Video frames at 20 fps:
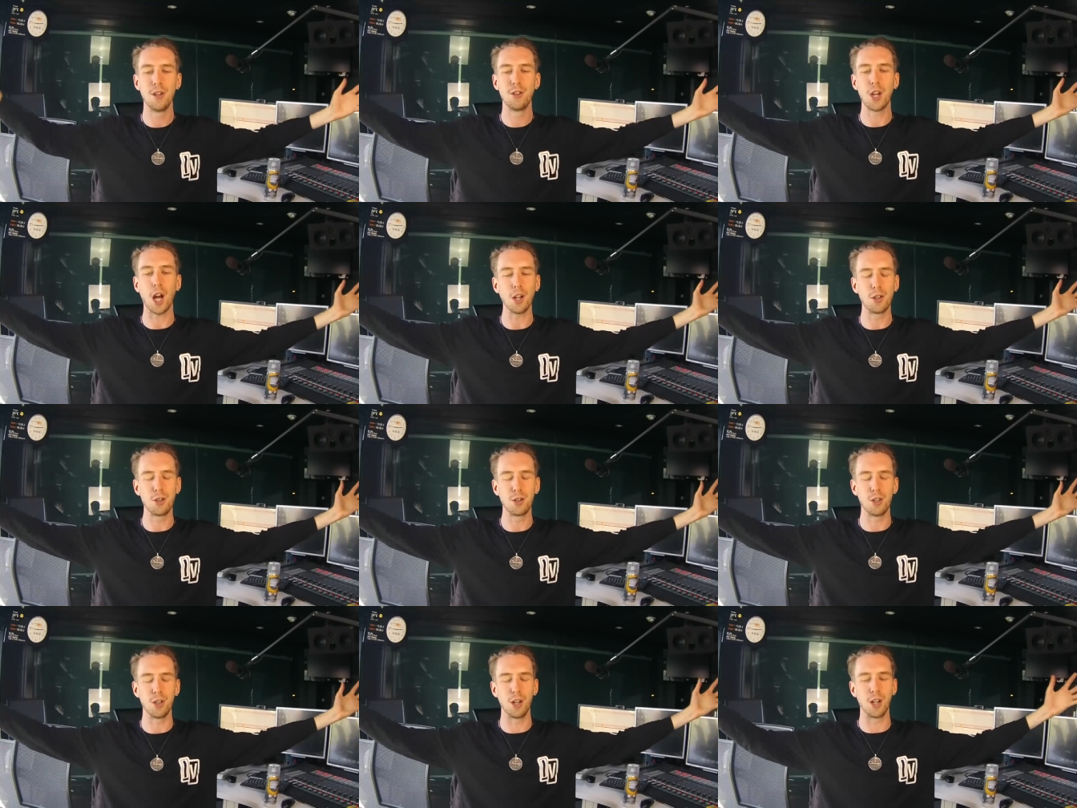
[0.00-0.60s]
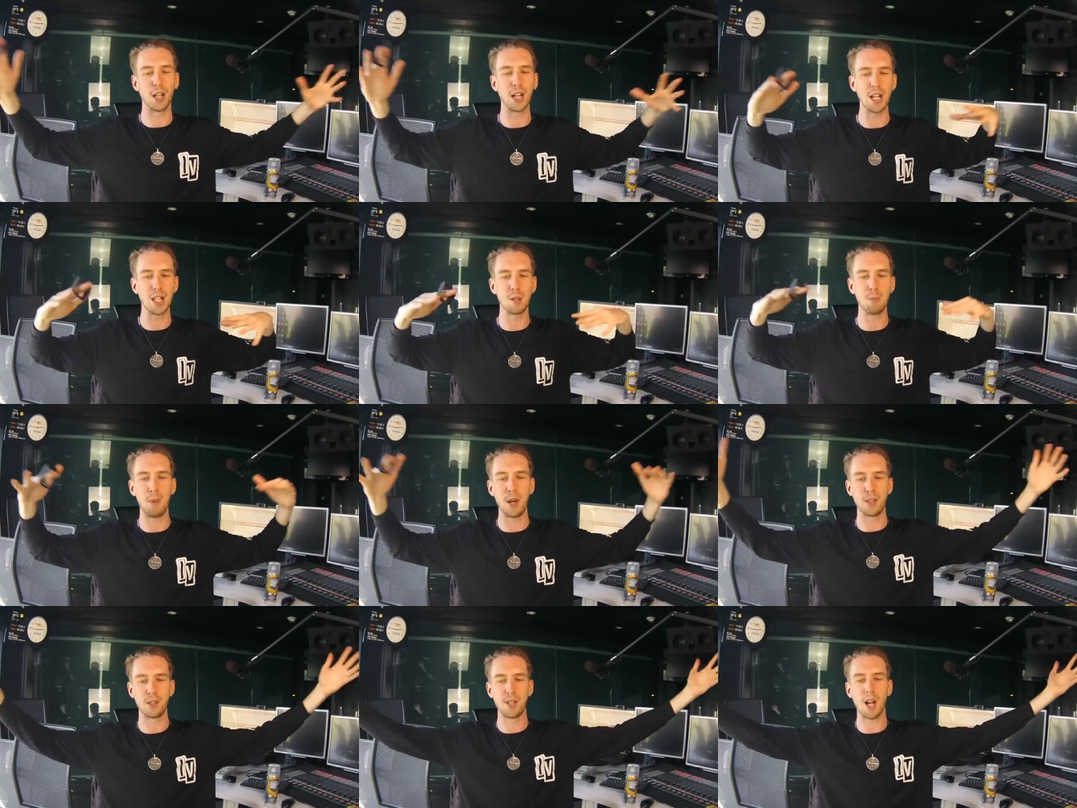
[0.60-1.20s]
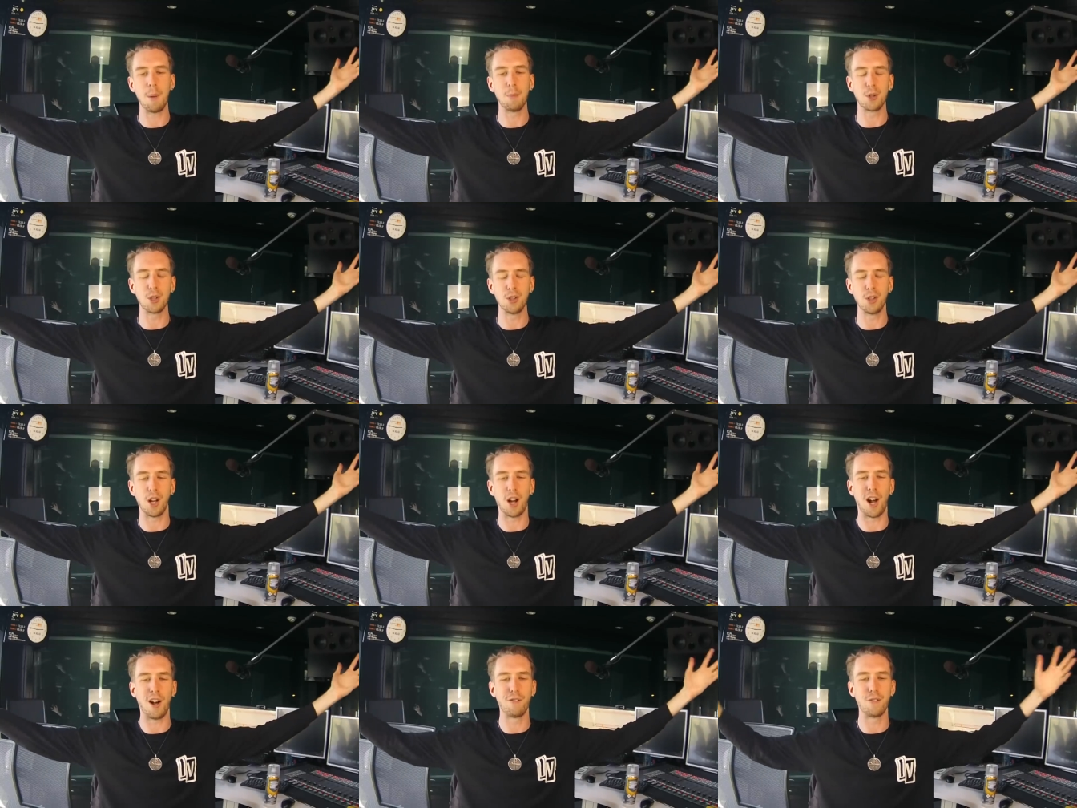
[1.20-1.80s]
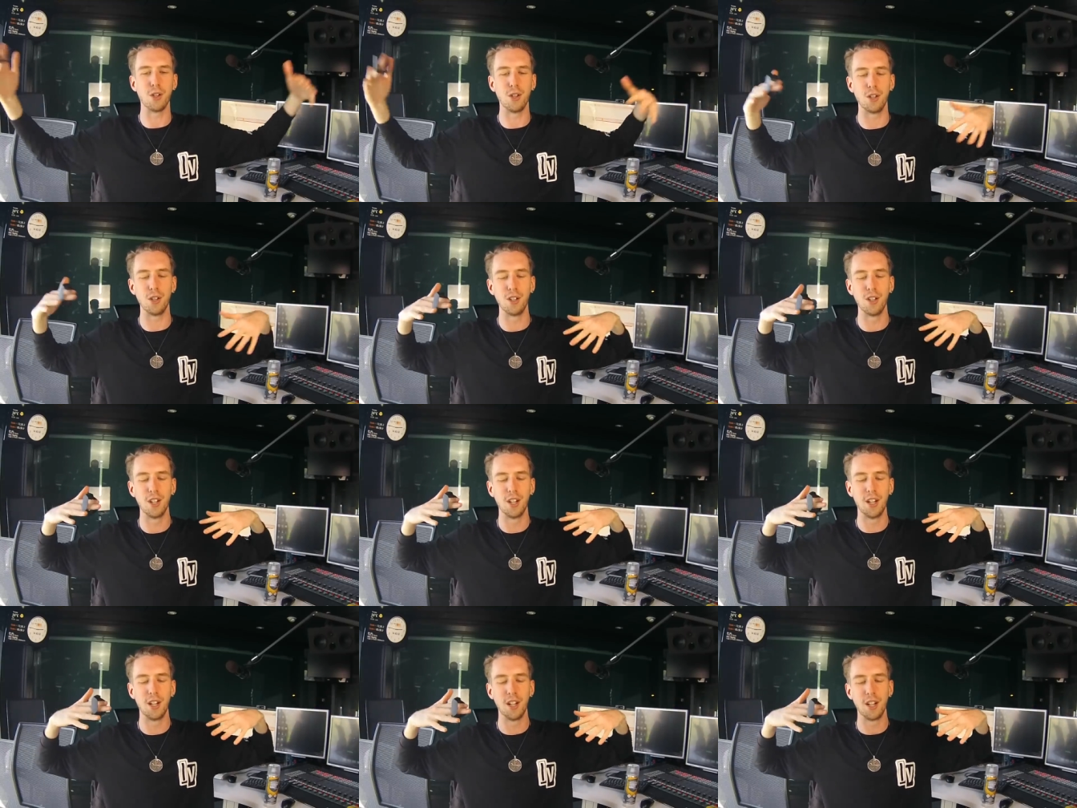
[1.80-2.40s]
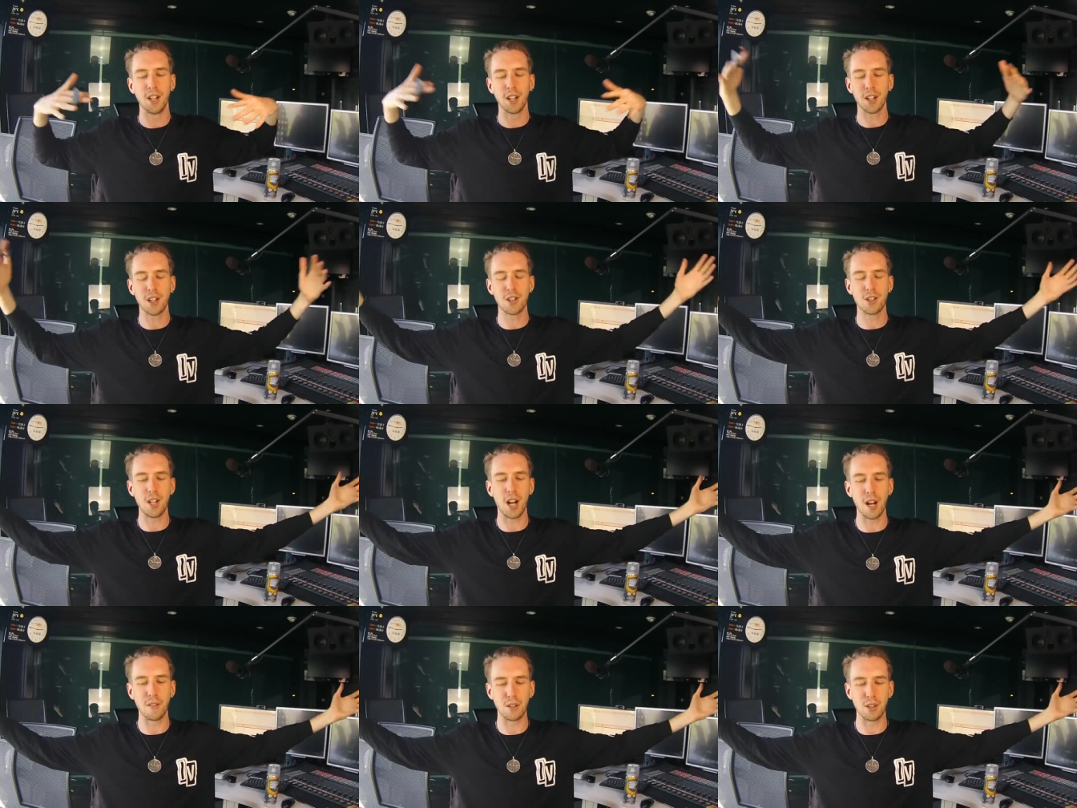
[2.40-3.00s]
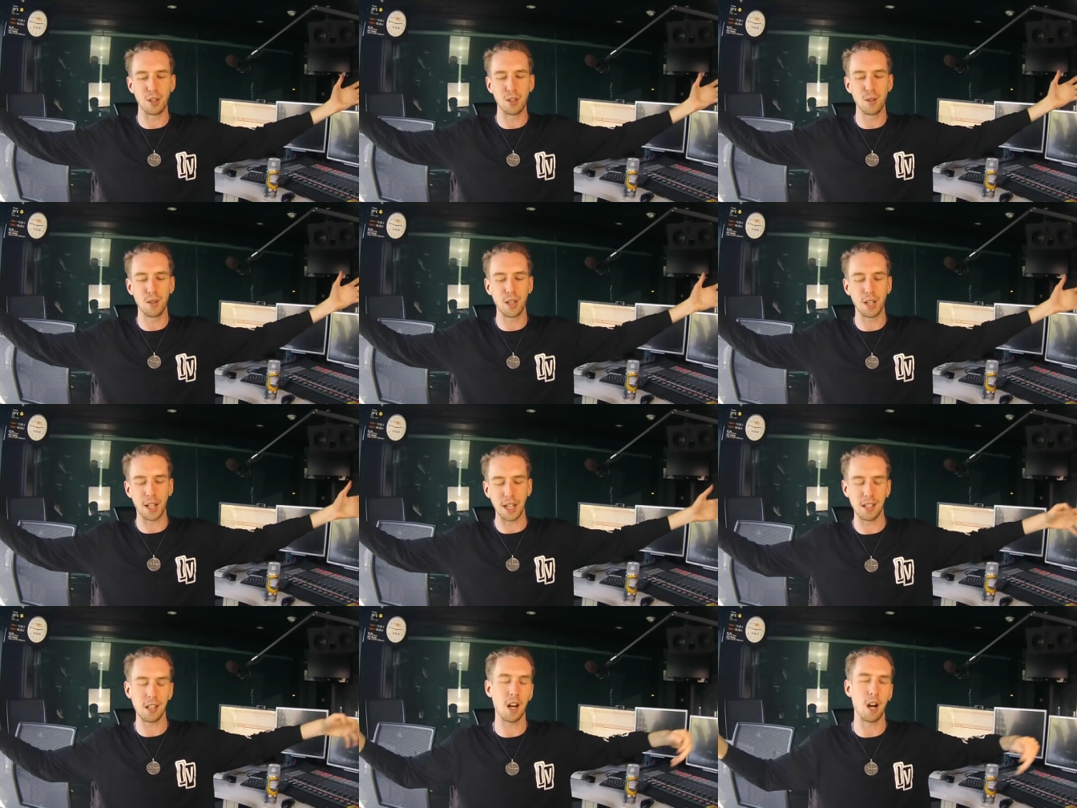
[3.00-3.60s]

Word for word: touches it and it gets messed up because then I have to, because then I have to do it again.